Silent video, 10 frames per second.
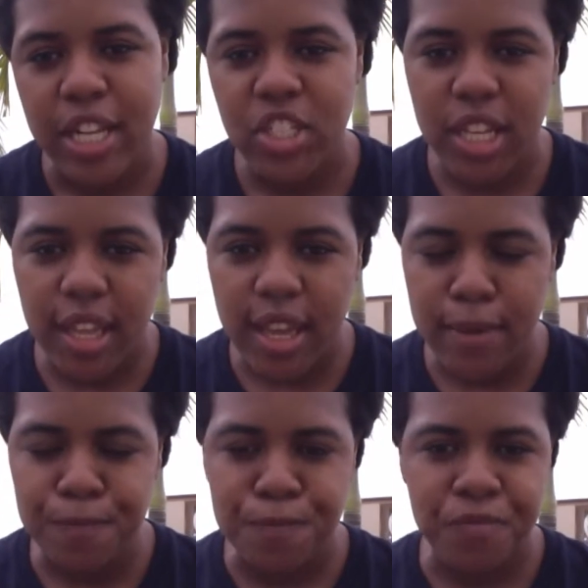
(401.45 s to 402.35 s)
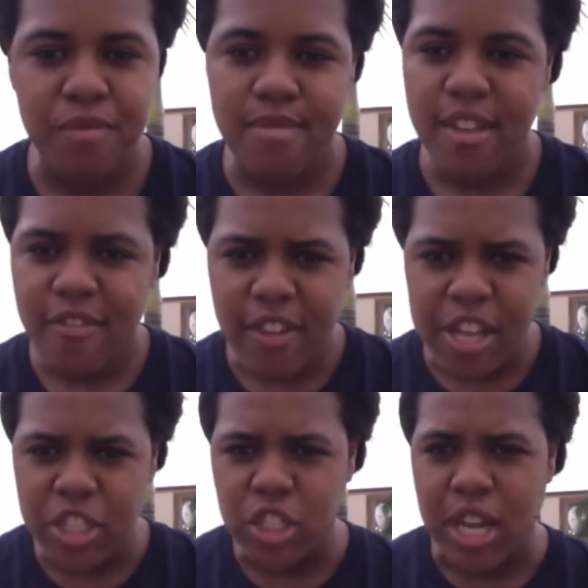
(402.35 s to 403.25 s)
chicken,
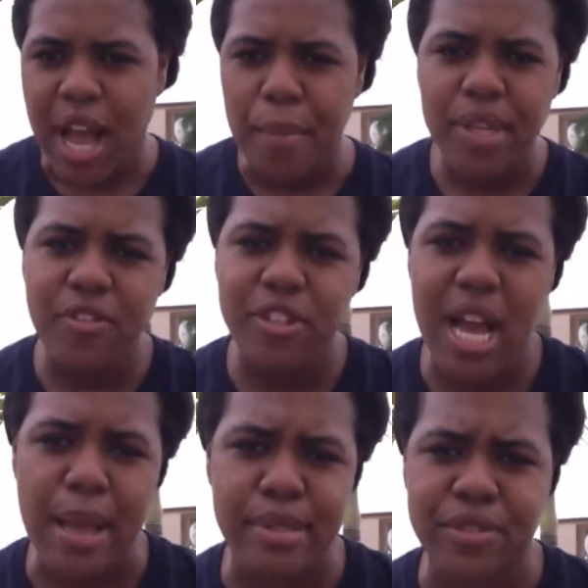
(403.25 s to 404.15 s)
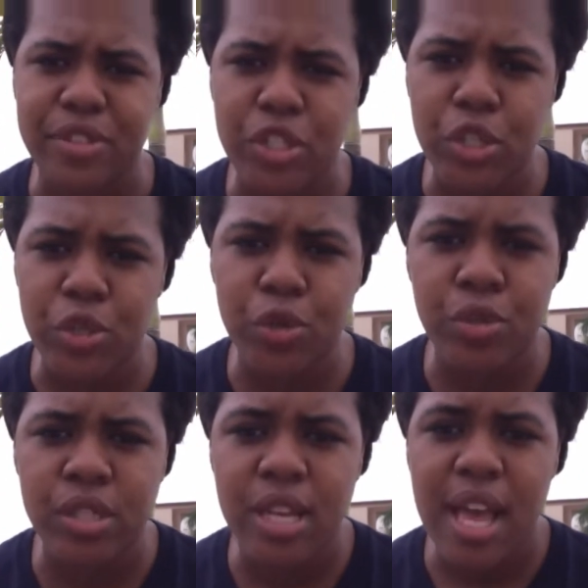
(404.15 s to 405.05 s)
fish, a couple different types of stews.